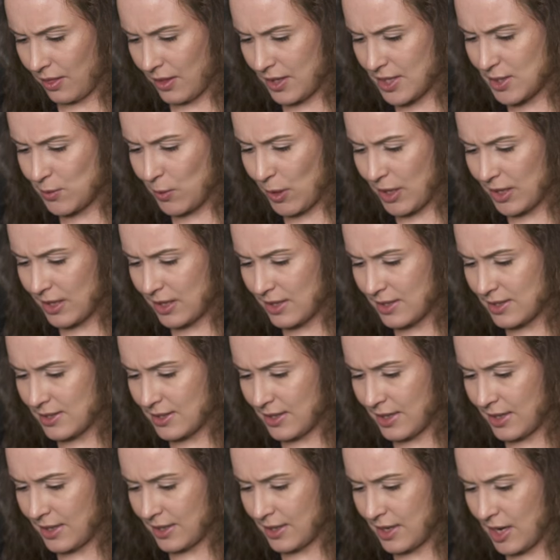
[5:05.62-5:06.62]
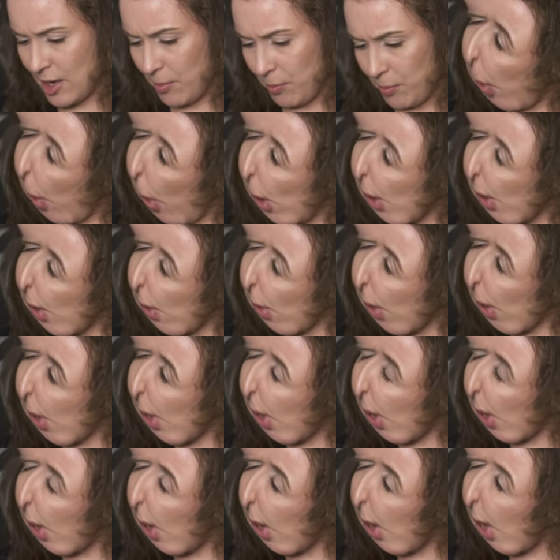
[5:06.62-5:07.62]
This one is an
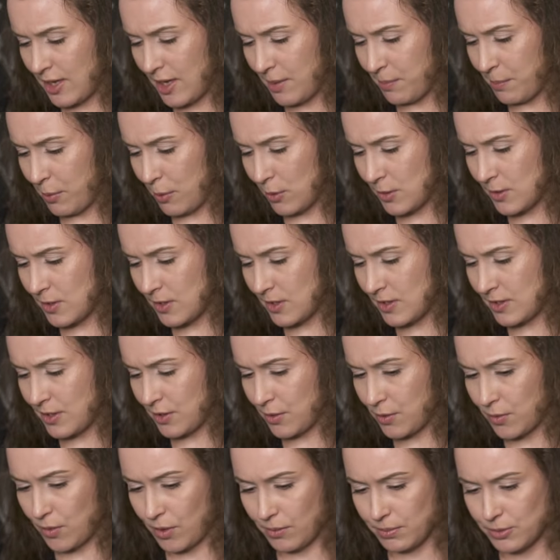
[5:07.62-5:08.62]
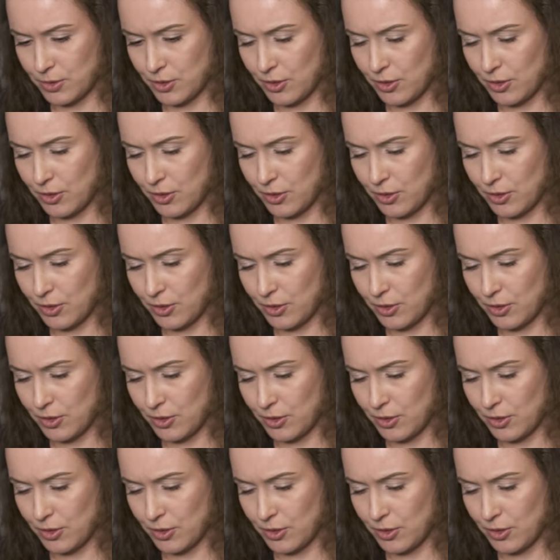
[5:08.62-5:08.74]
apostasy crop